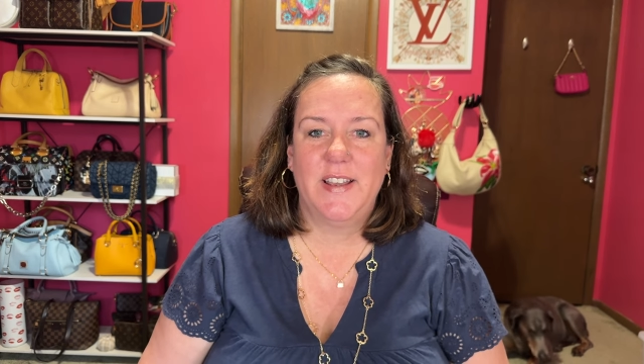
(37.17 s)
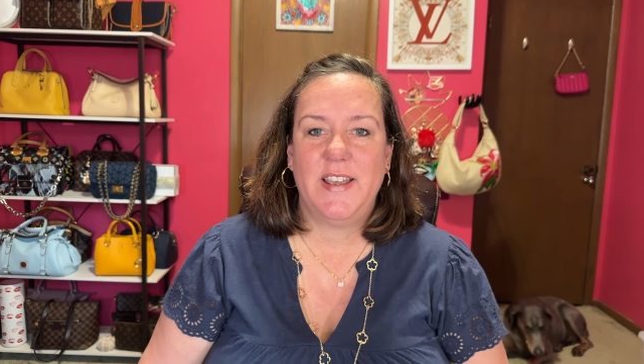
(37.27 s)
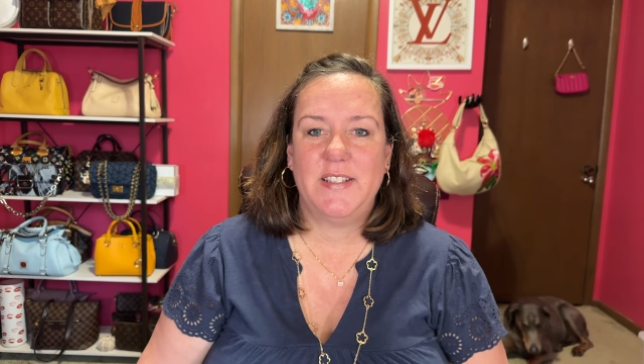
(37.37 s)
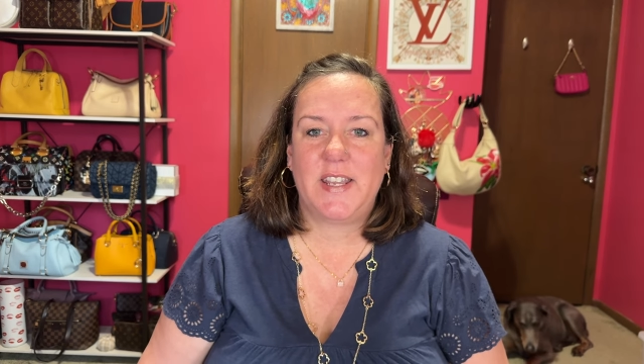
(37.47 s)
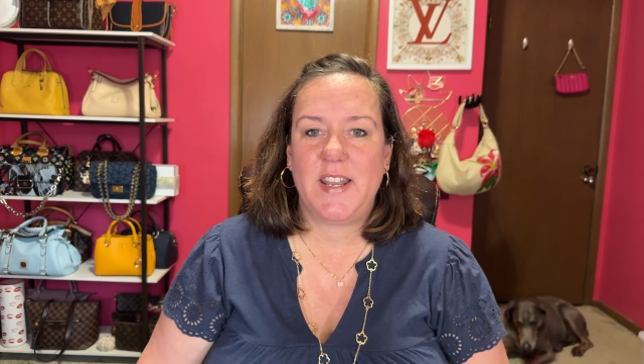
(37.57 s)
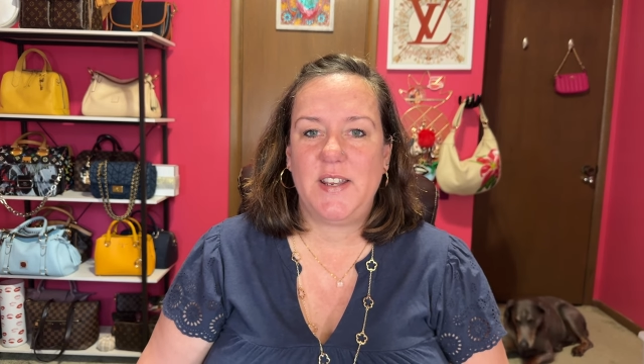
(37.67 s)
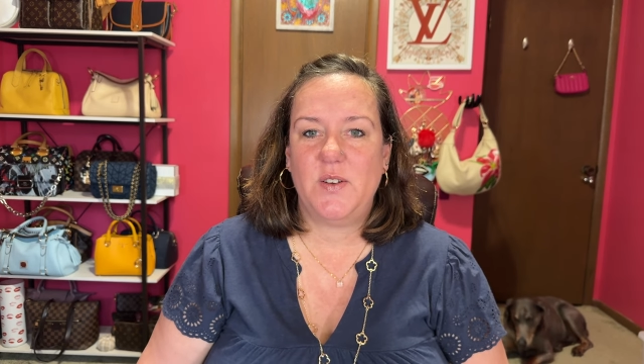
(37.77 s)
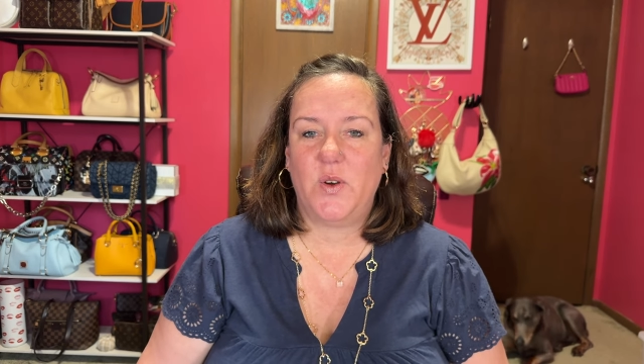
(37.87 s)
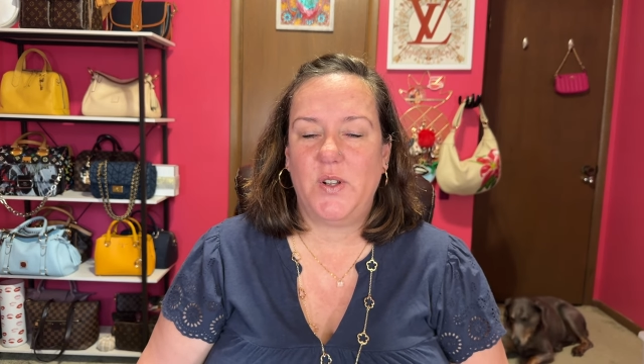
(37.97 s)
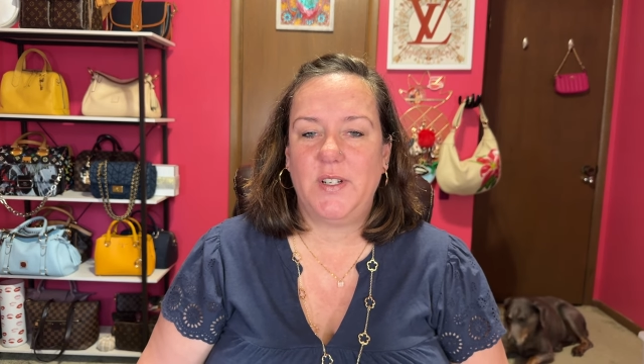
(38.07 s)
is getting
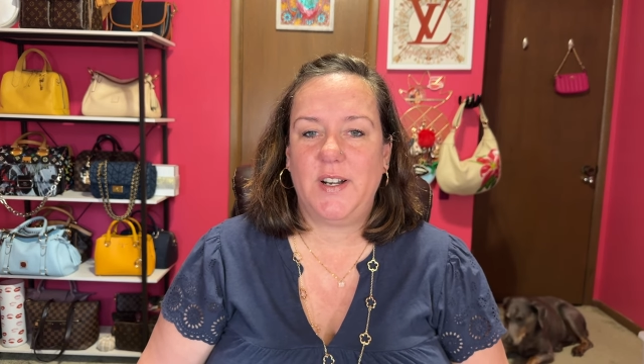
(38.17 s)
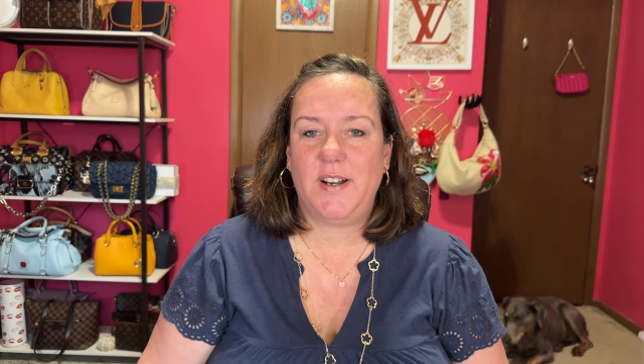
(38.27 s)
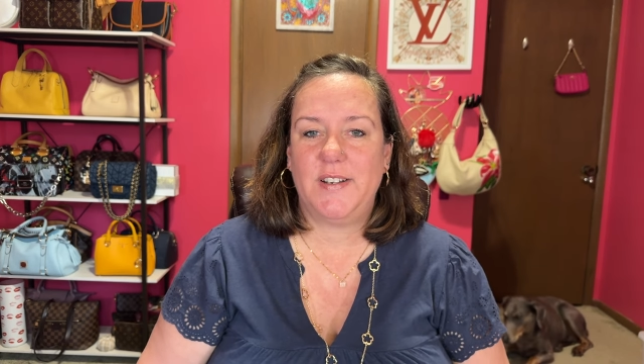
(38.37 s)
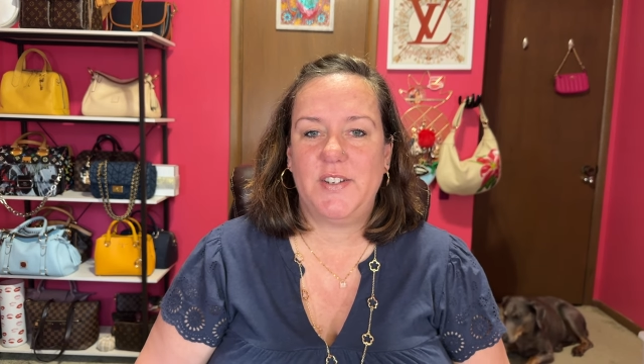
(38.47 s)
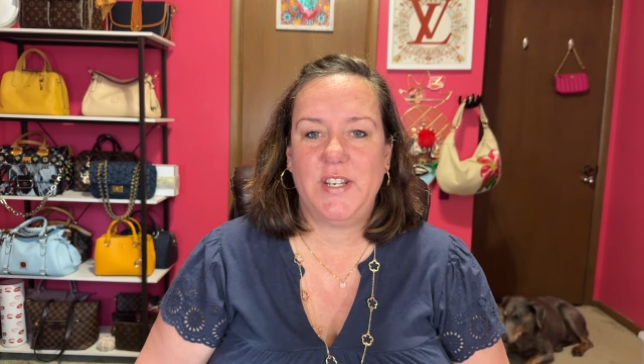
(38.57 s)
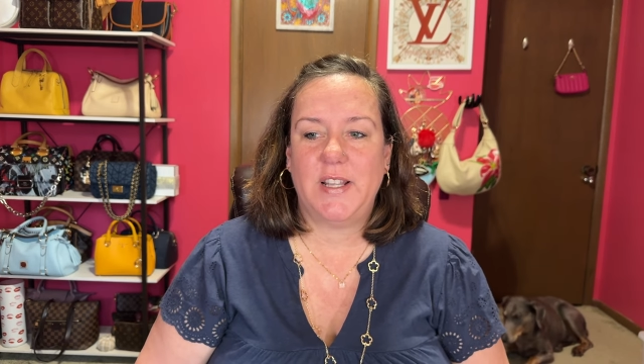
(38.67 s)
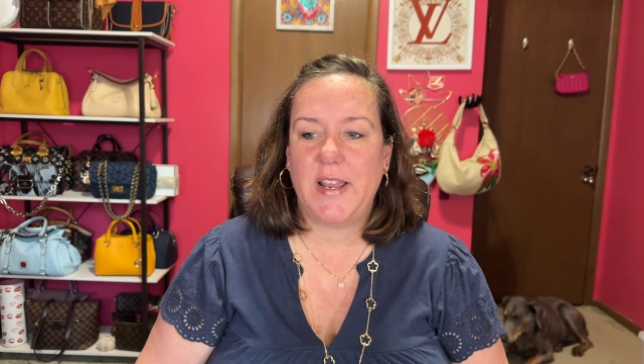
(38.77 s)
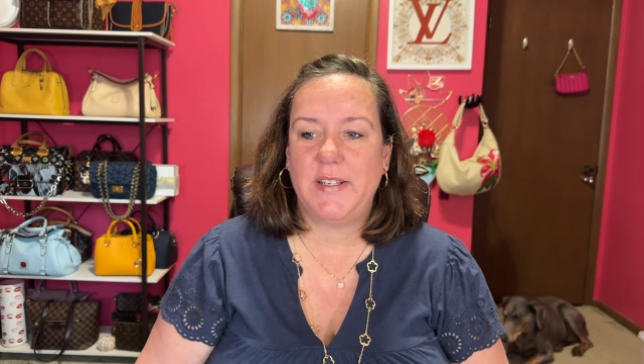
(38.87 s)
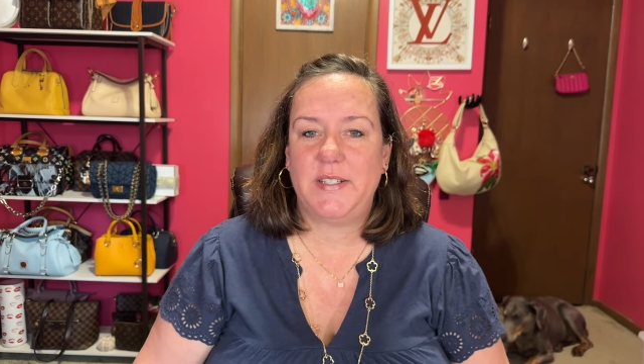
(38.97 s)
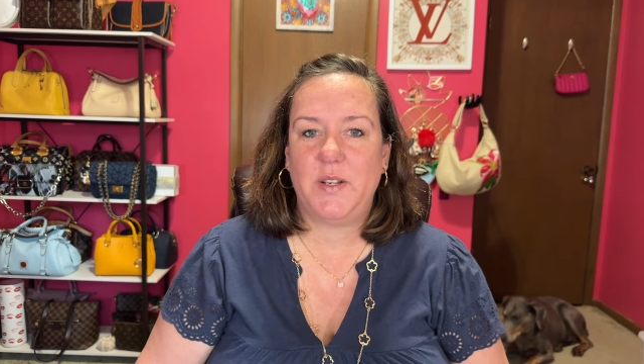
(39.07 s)
older and she
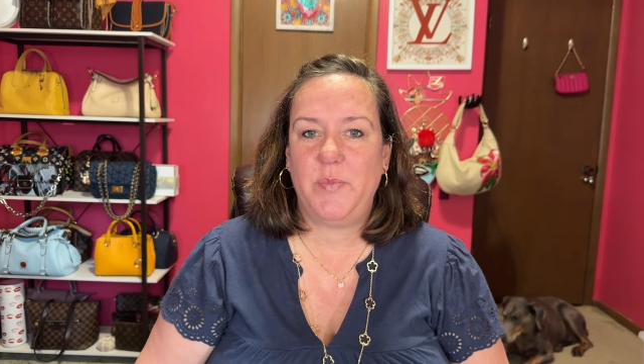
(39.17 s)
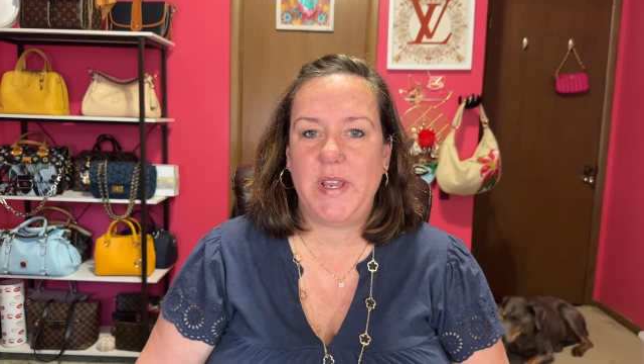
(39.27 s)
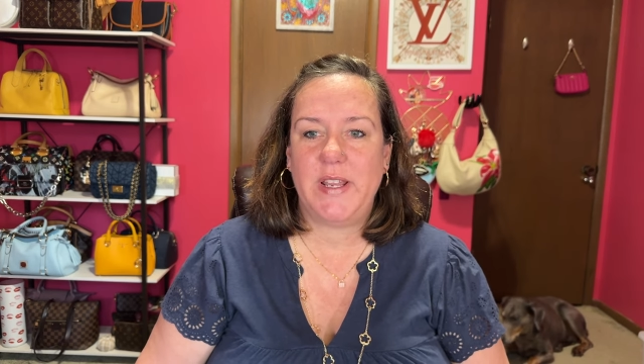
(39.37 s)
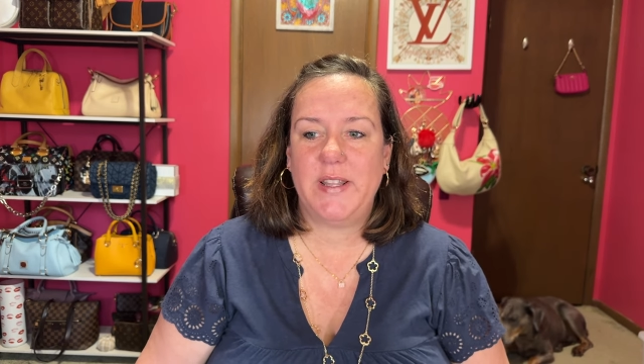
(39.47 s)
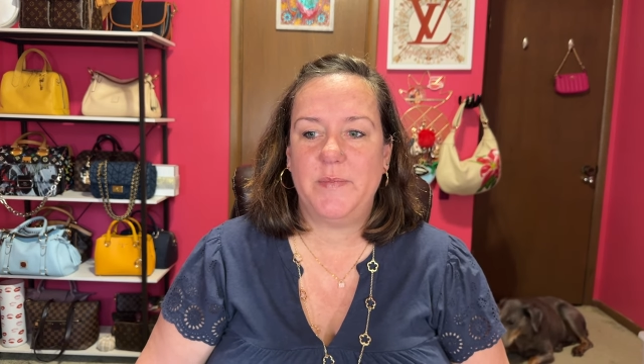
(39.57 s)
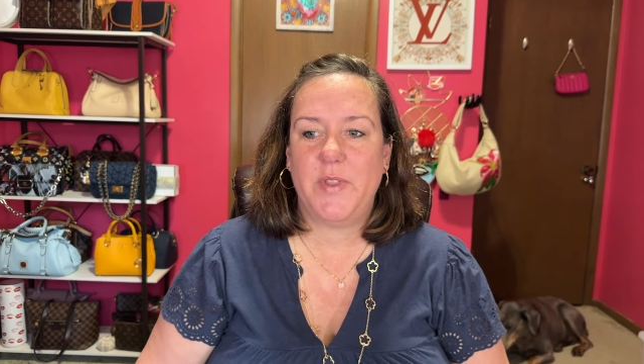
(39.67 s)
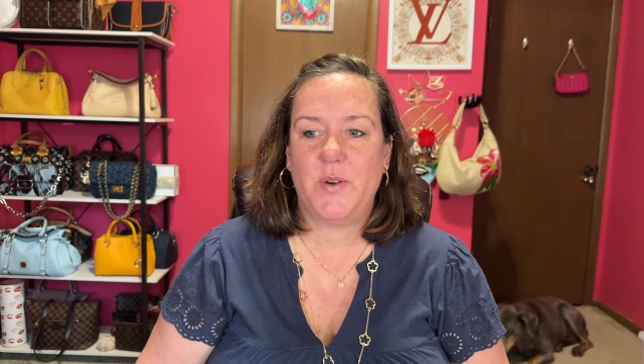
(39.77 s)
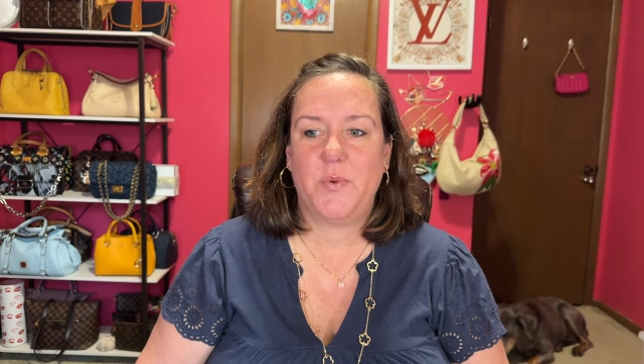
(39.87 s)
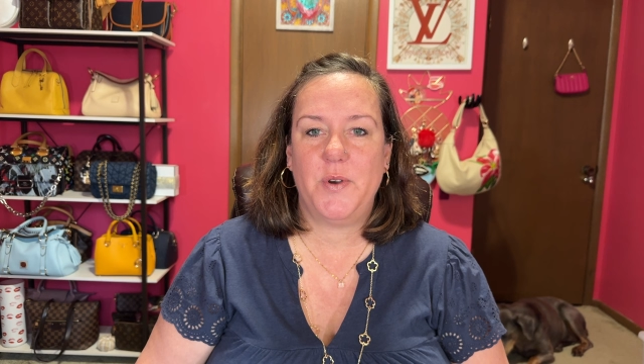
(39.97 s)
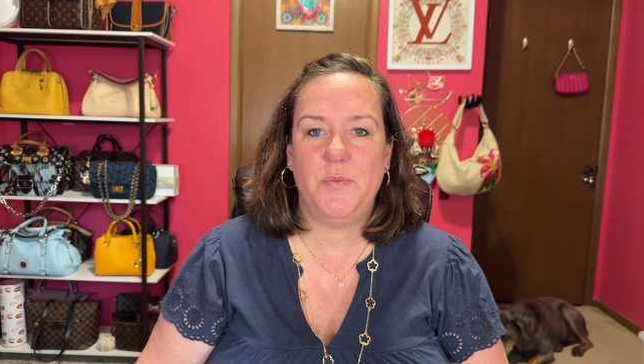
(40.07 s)
likes to be in the
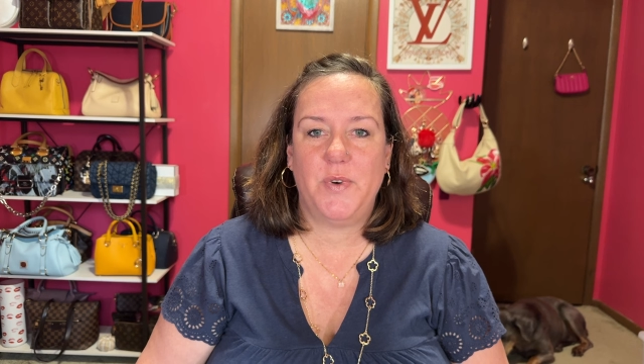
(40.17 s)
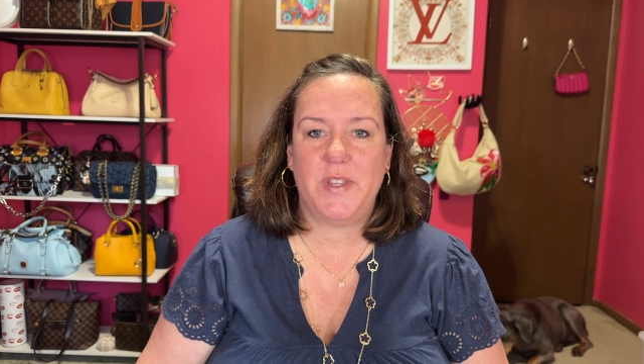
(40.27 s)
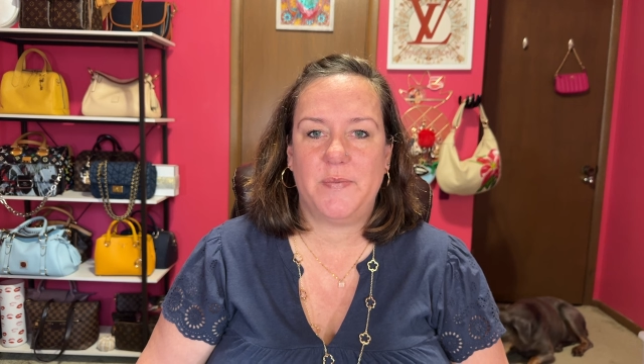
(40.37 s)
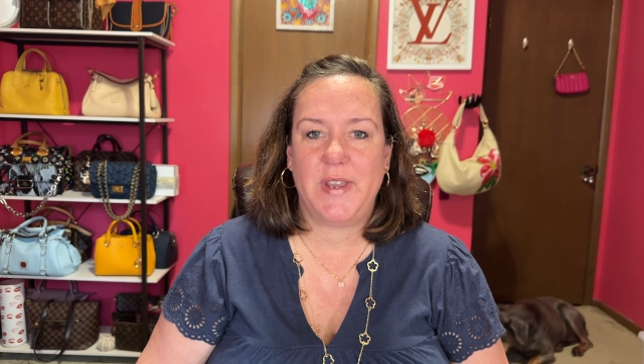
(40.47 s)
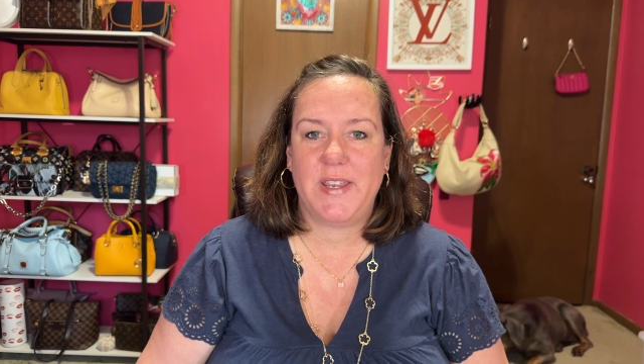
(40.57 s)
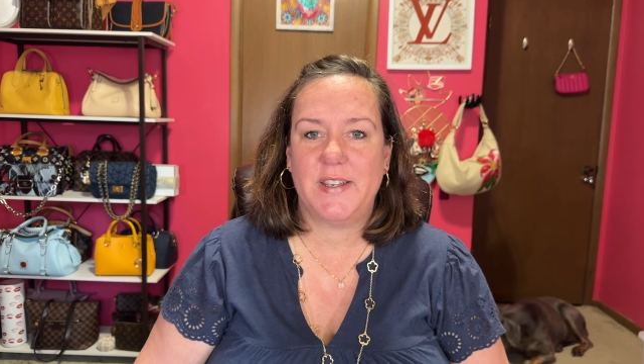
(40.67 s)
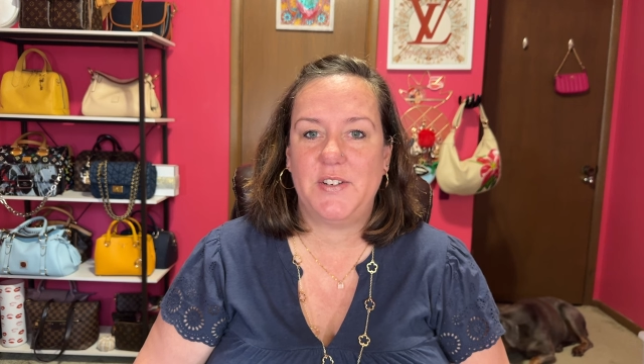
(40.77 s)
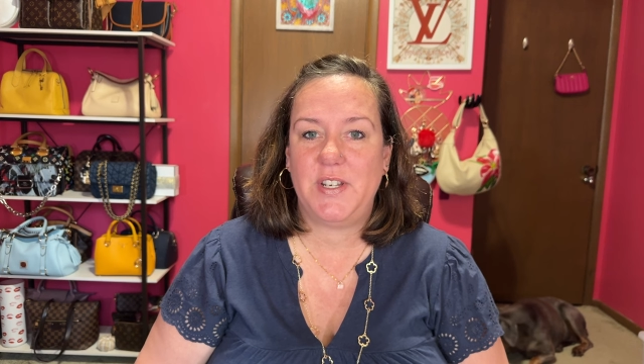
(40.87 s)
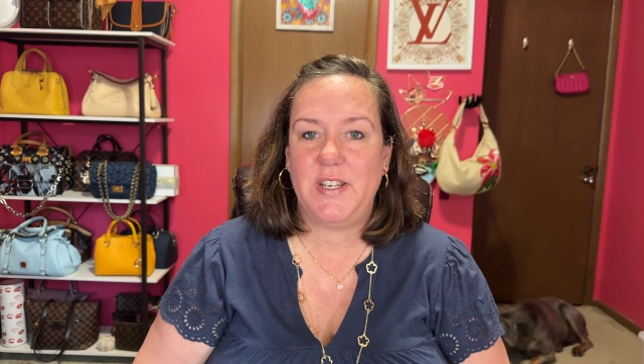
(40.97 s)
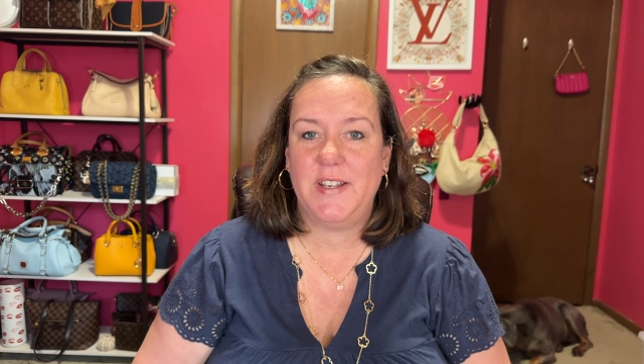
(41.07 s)
room with me because
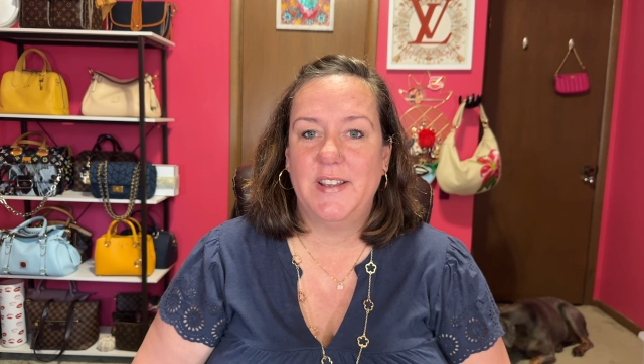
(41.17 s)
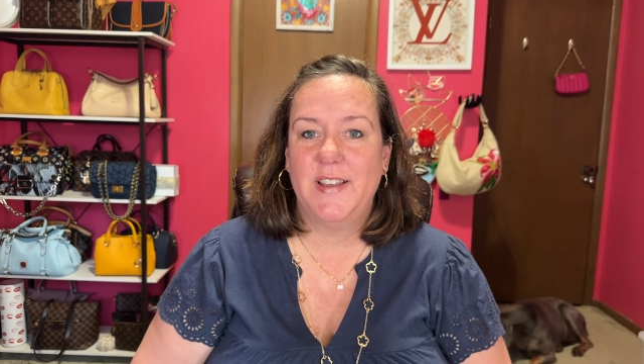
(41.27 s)
she